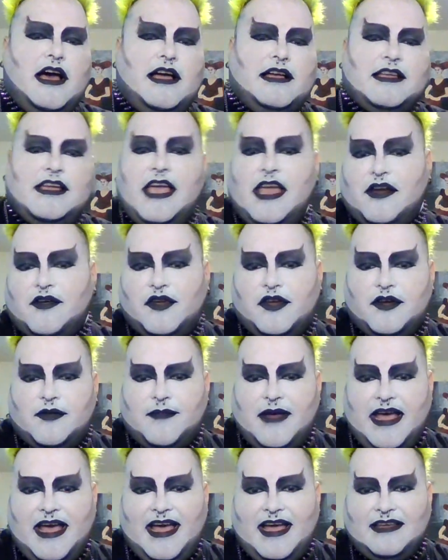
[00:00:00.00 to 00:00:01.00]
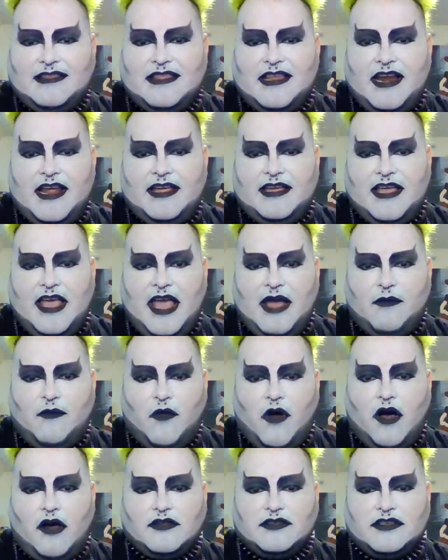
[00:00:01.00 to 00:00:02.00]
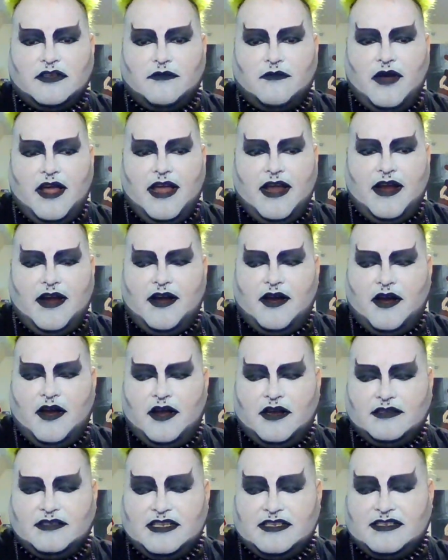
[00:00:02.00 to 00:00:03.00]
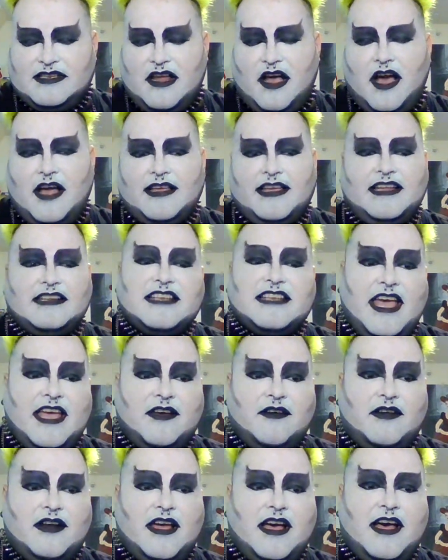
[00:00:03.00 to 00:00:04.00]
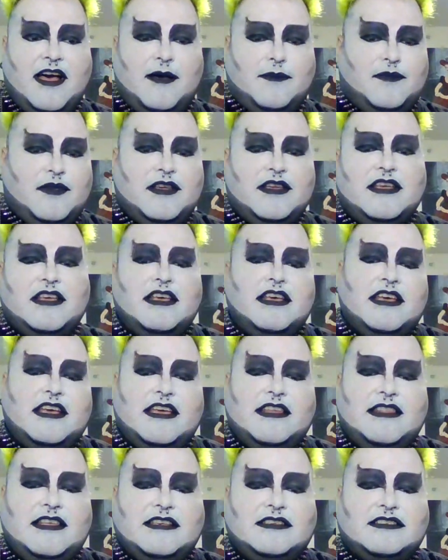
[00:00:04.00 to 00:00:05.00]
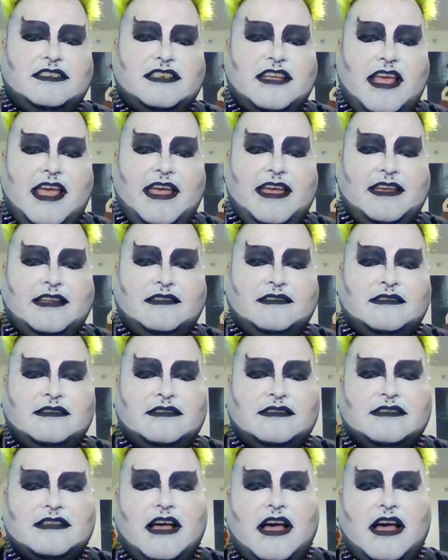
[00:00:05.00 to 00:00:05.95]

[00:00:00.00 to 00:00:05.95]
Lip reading: carrier bag that I also wear does not get tangled up in these chains.